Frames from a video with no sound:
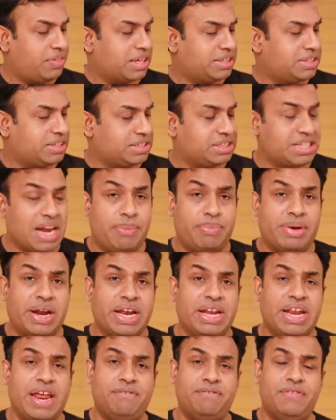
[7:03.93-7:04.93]
That's the
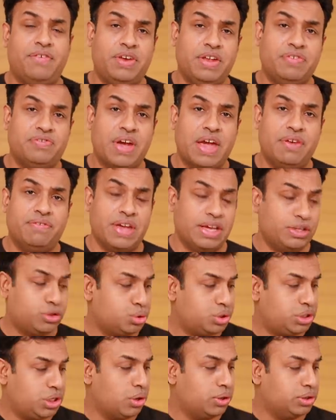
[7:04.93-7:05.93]
Snapdragon eight fifty-five
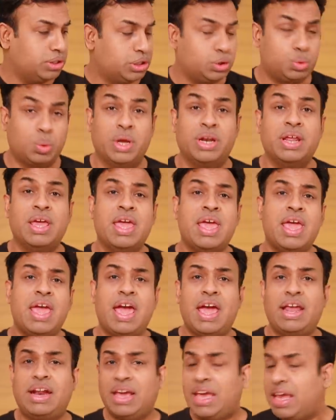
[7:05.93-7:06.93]
SoC on this one,
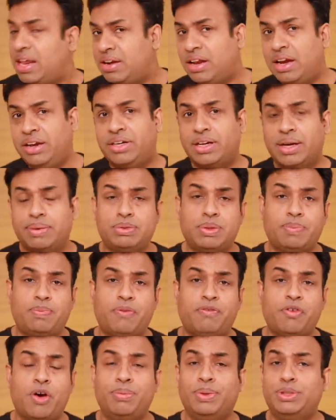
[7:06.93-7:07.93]
and again in terms of
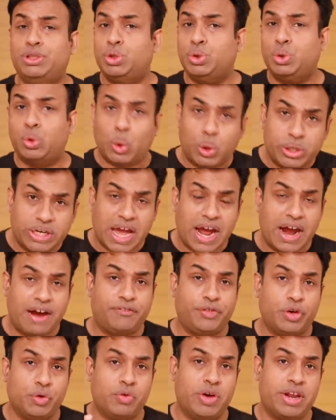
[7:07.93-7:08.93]
performance you don't
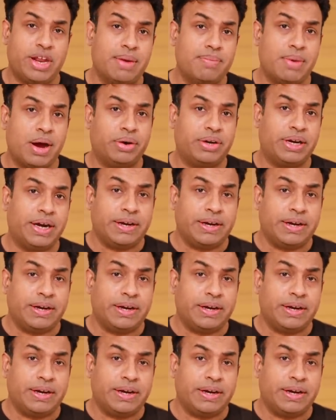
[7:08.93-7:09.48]
have to worry about